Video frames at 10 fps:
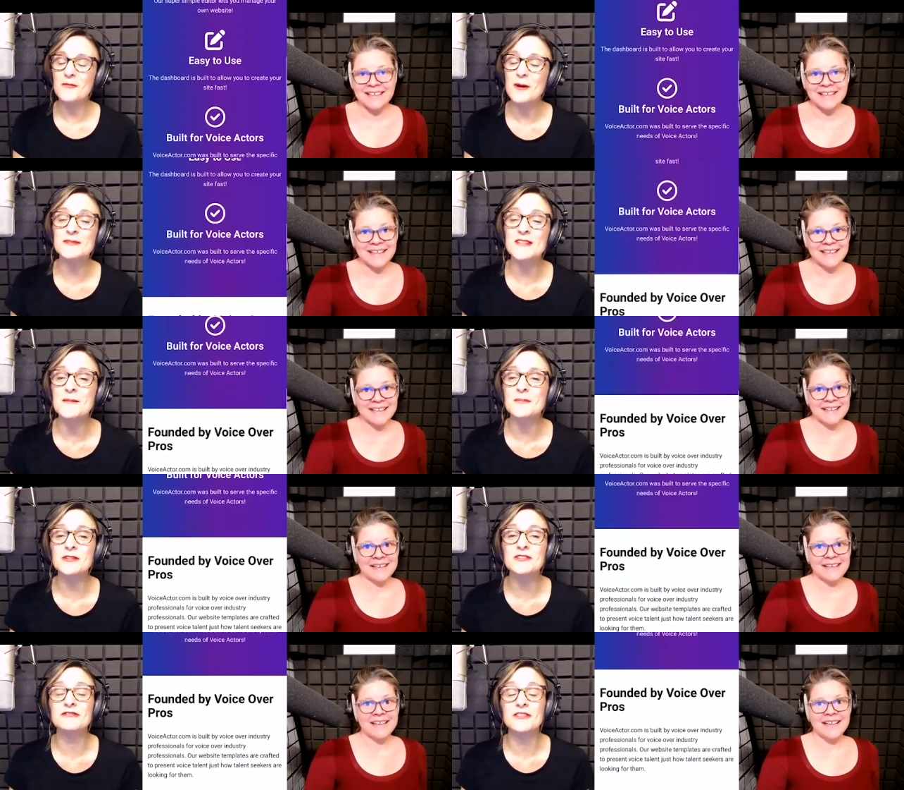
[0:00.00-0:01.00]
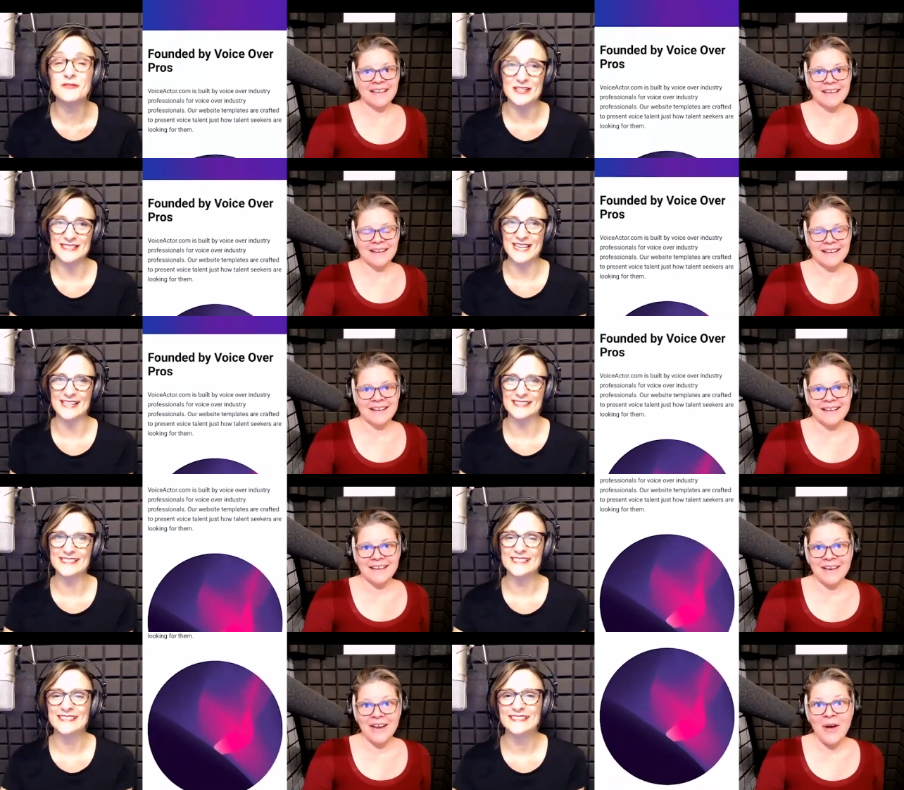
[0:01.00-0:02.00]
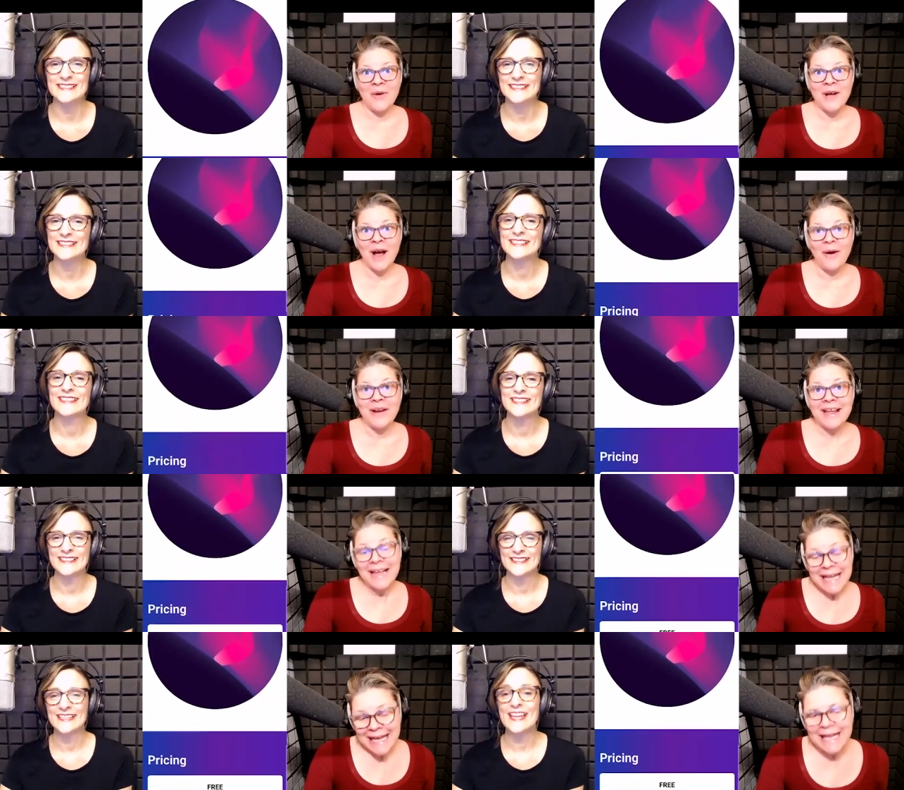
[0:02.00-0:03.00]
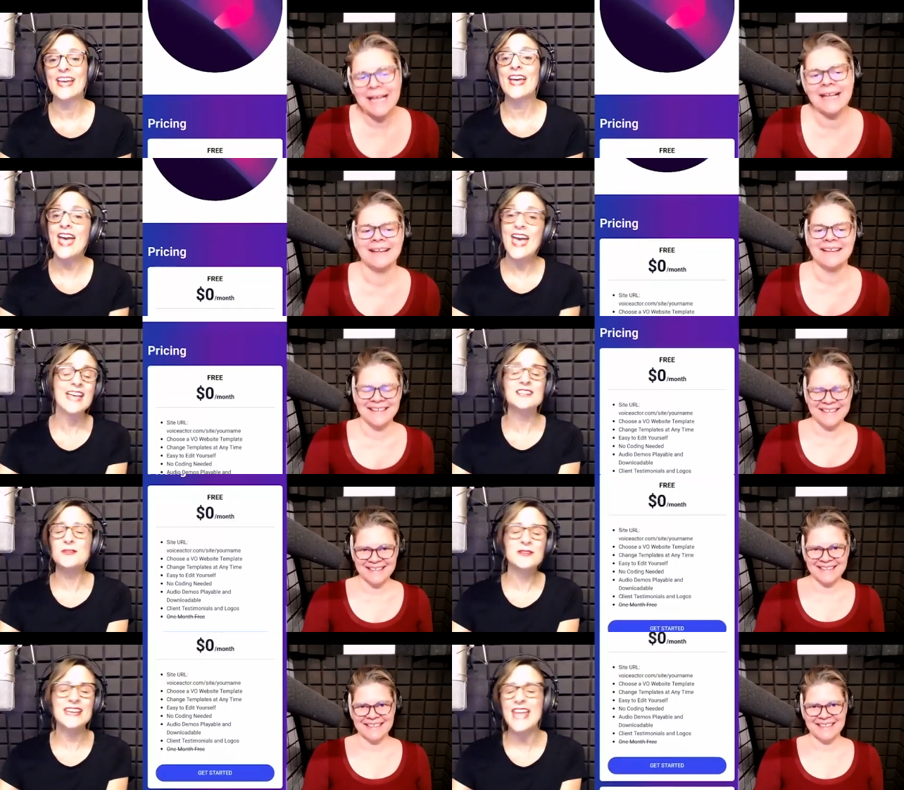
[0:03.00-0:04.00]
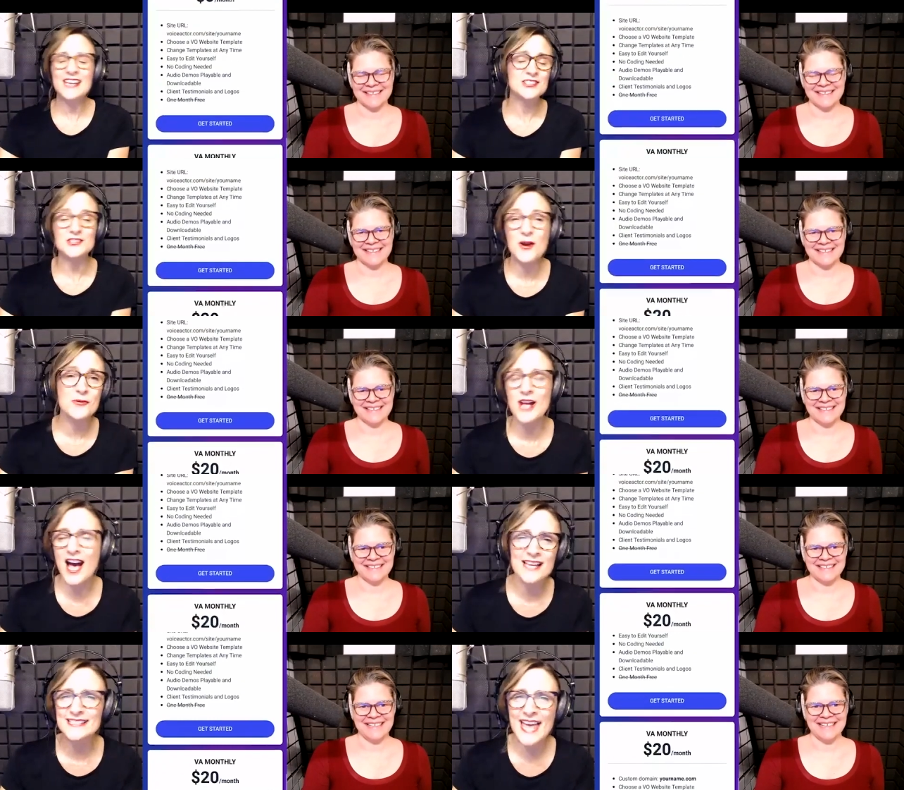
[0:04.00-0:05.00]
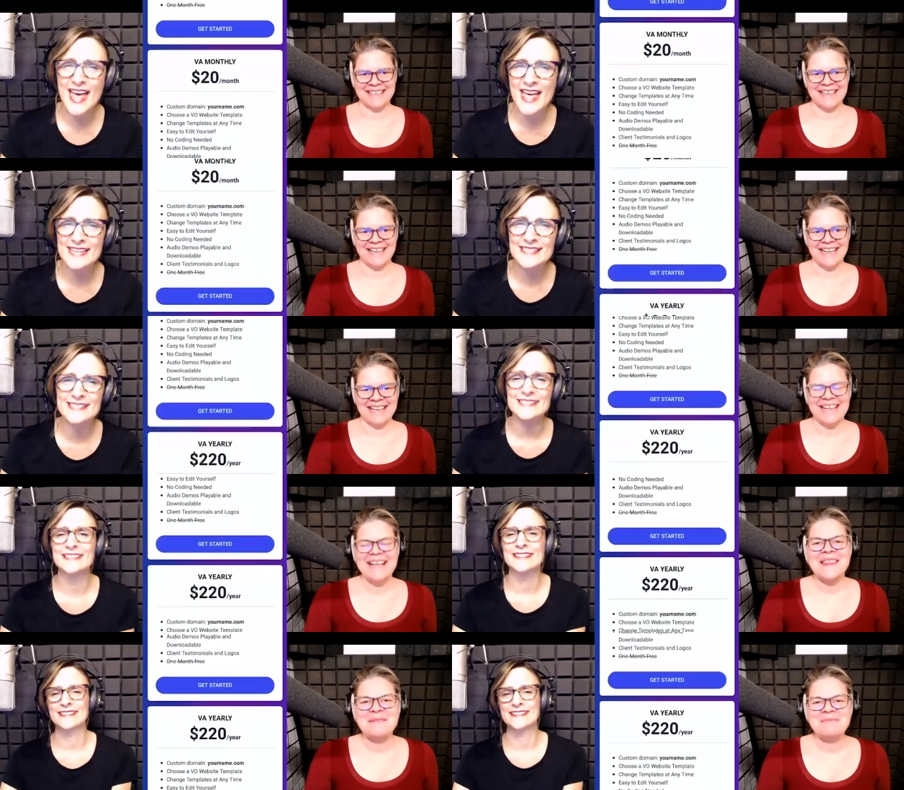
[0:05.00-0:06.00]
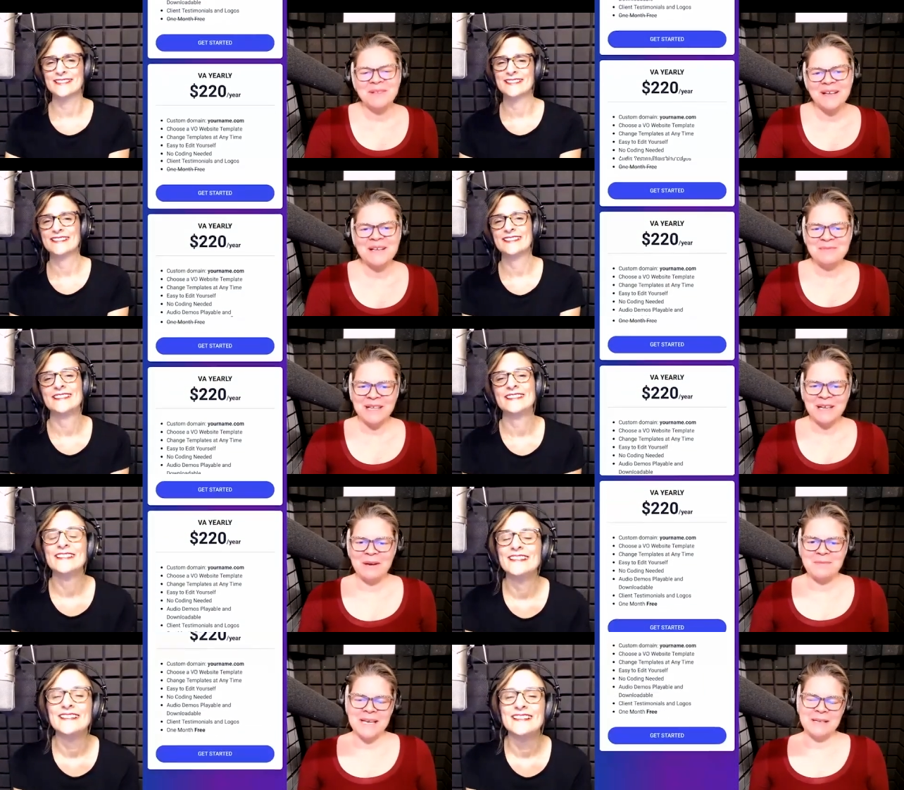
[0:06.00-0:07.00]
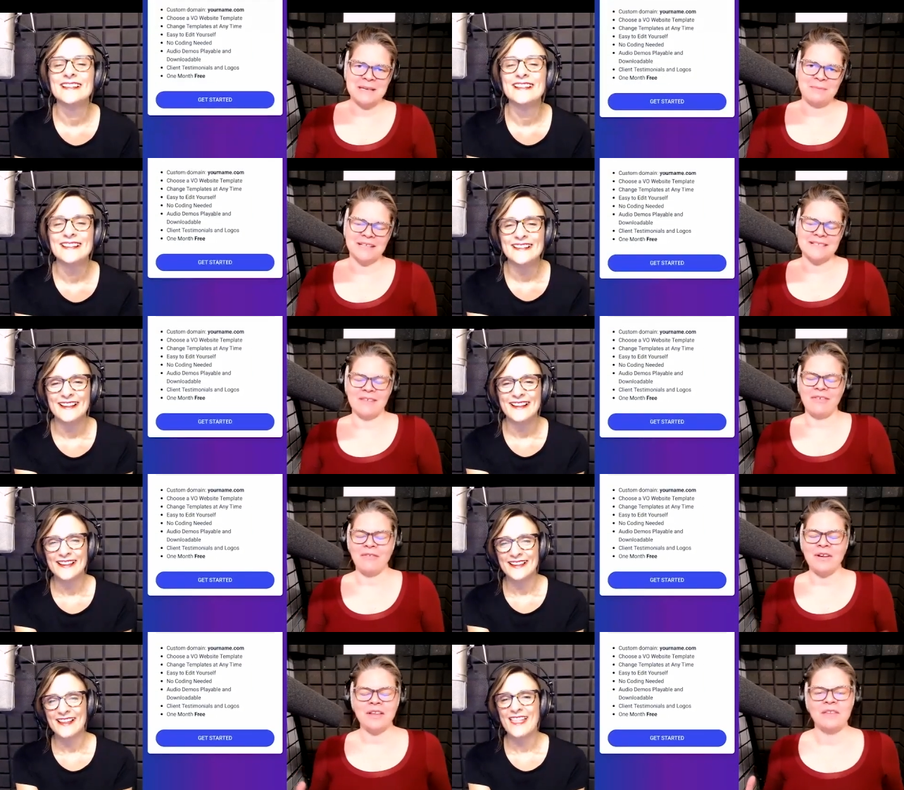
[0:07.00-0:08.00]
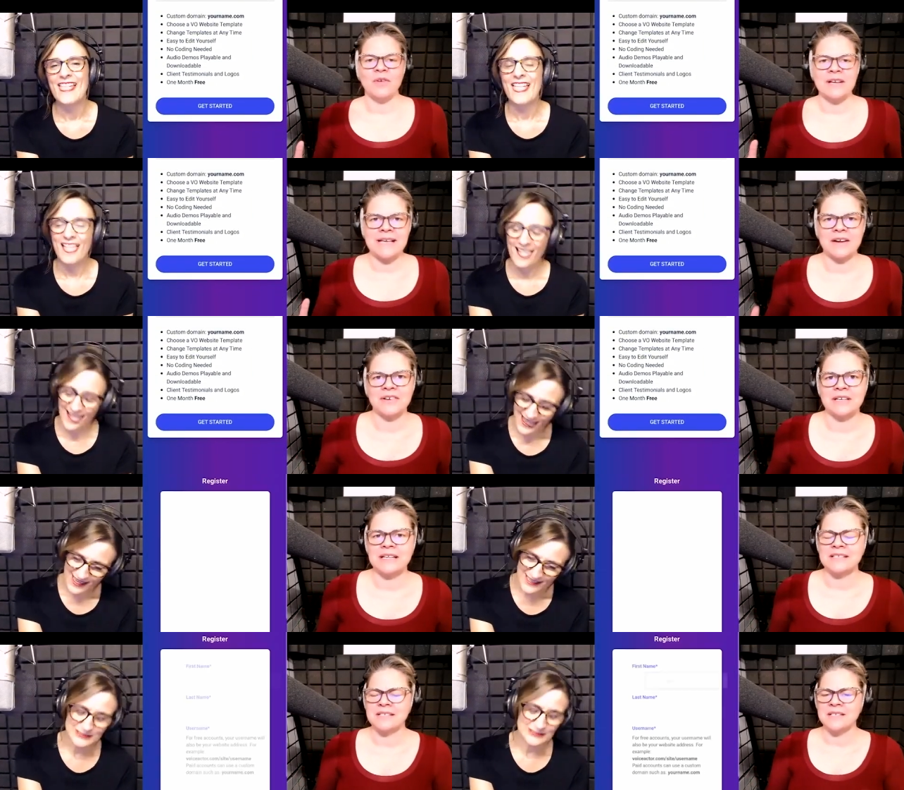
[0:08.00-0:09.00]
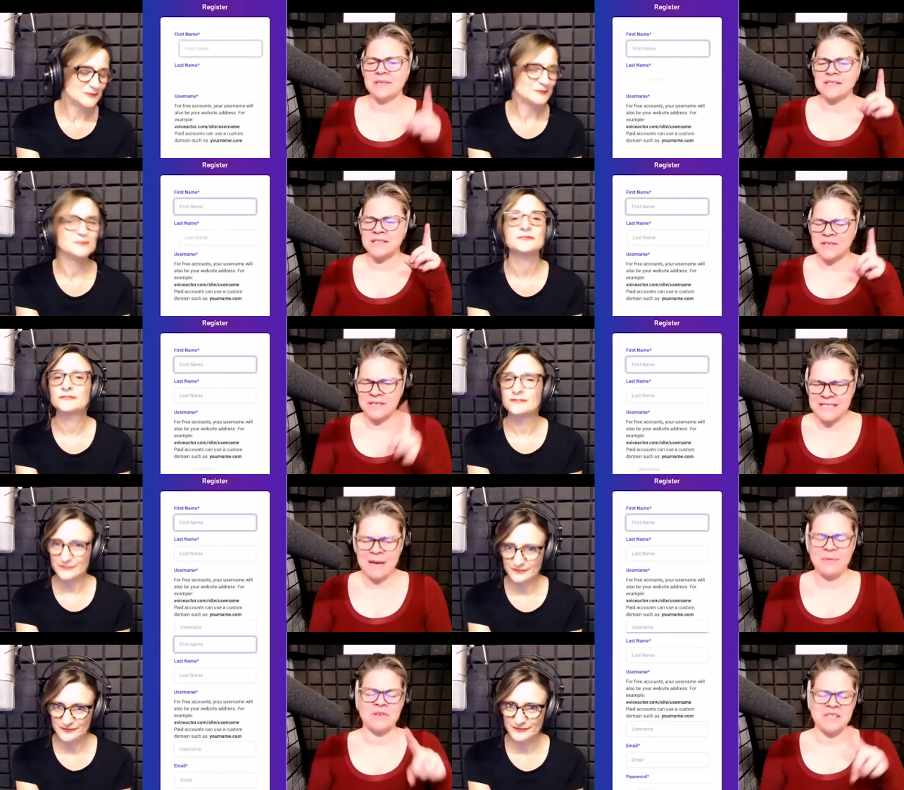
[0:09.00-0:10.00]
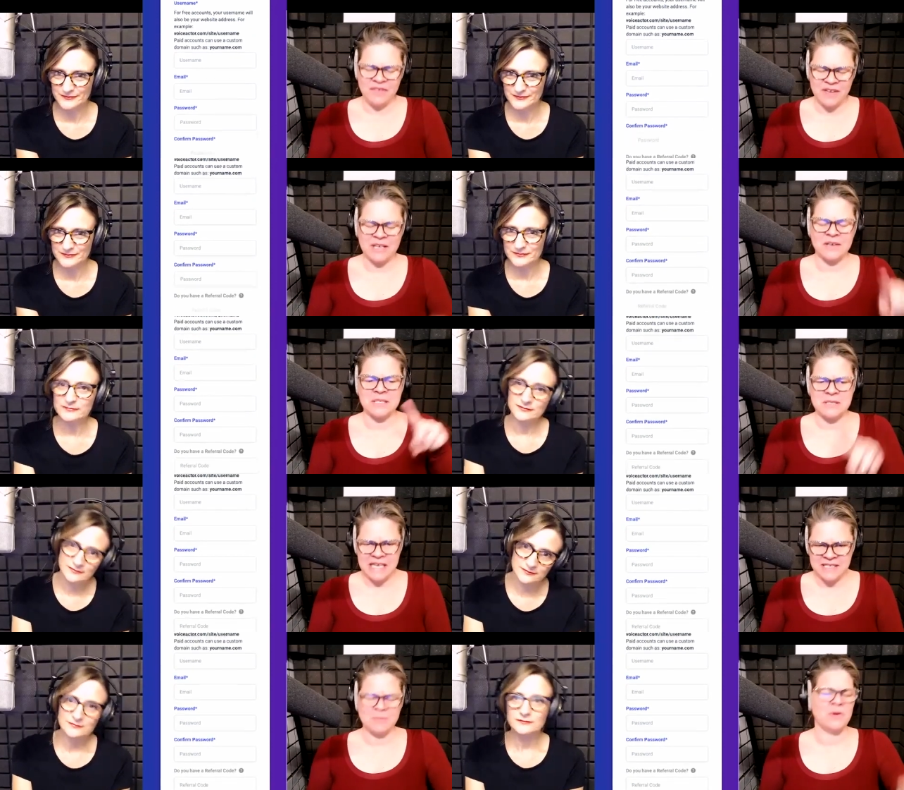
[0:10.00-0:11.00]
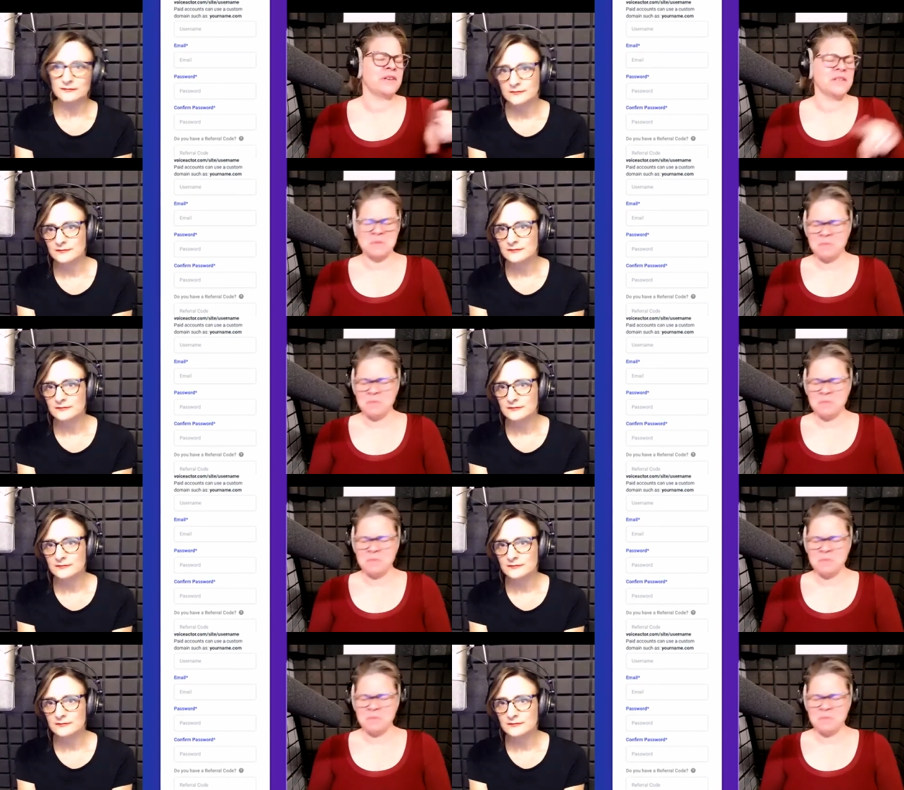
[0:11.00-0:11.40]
Speaker 1: website builder for voice talent. No coding. And you can edit your own content.
Speaker 2: The plug-and-play website templates have everything a voice actor needs to insert demos, videos, testimonials,